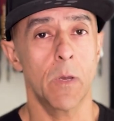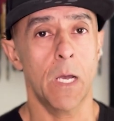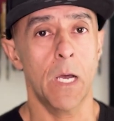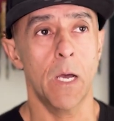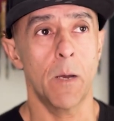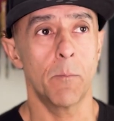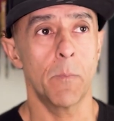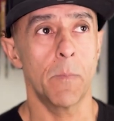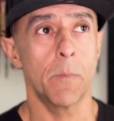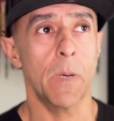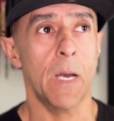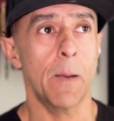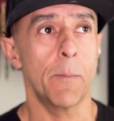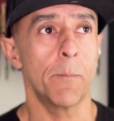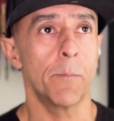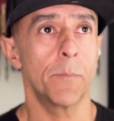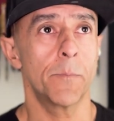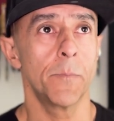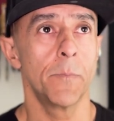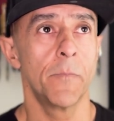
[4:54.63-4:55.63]

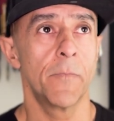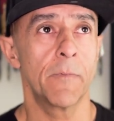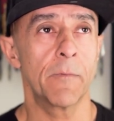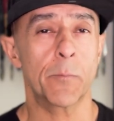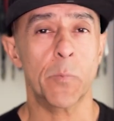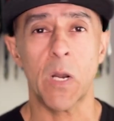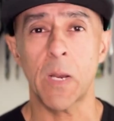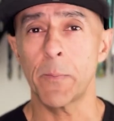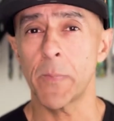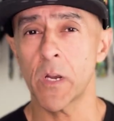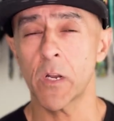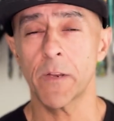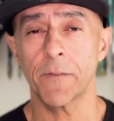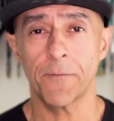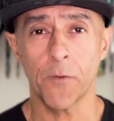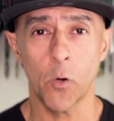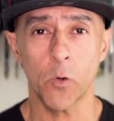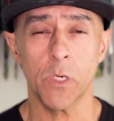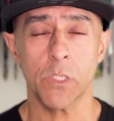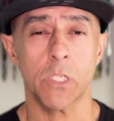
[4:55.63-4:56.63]
I'm primarily
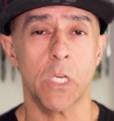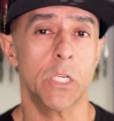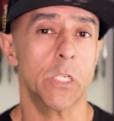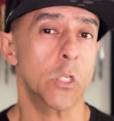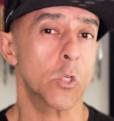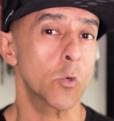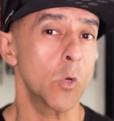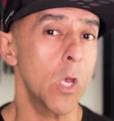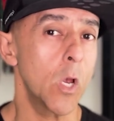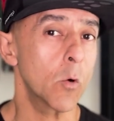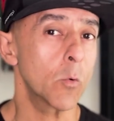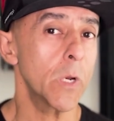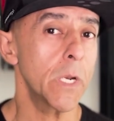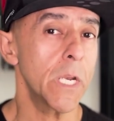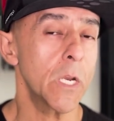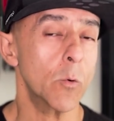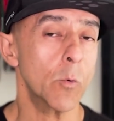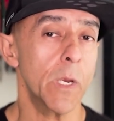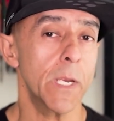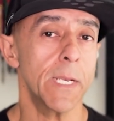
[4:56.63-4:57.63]
focused on trail
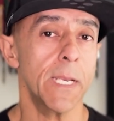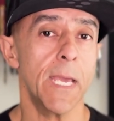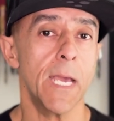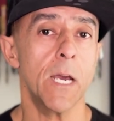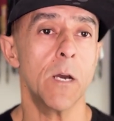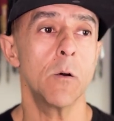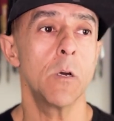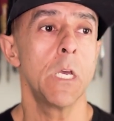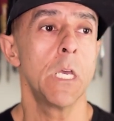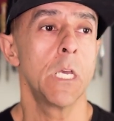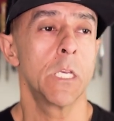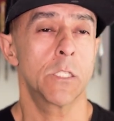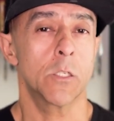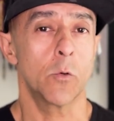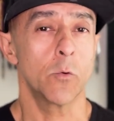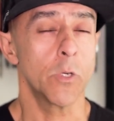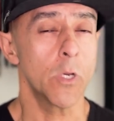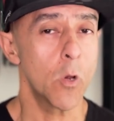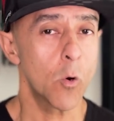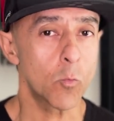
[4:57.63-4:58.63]
running right now,
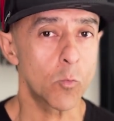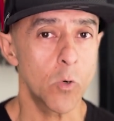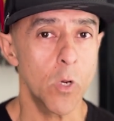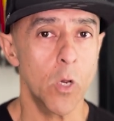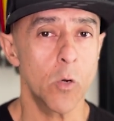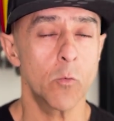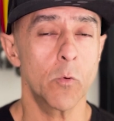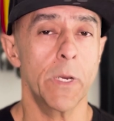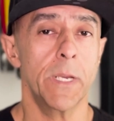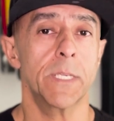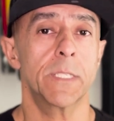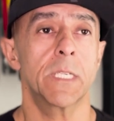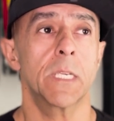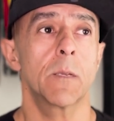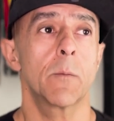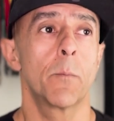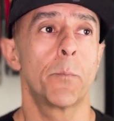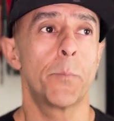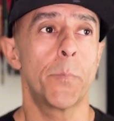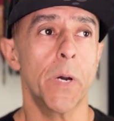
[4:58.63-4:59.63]
so no road
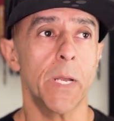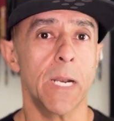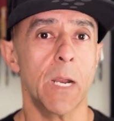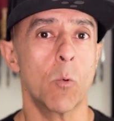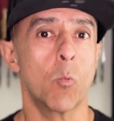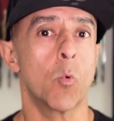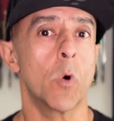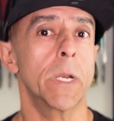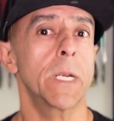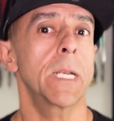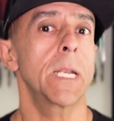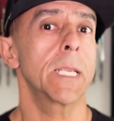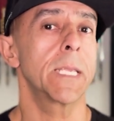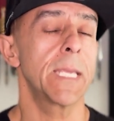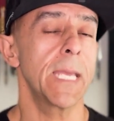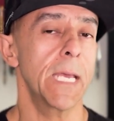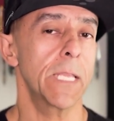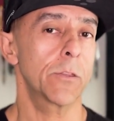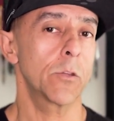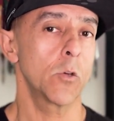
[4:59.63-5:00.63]
racing, but I wanted to
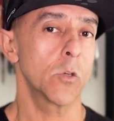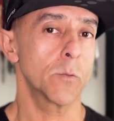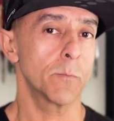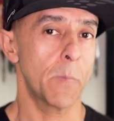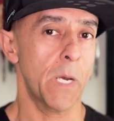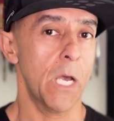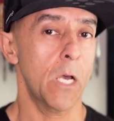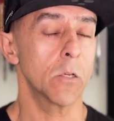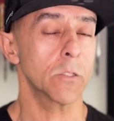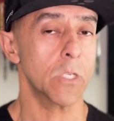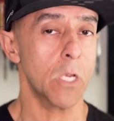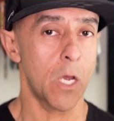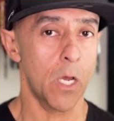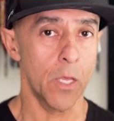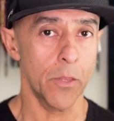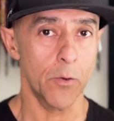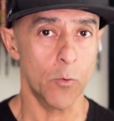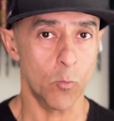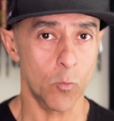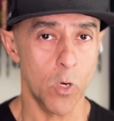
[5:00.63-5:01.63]
get those miles
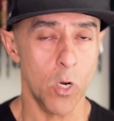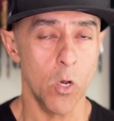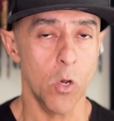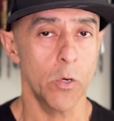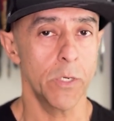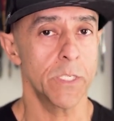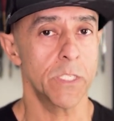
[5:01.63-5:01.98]
on the road.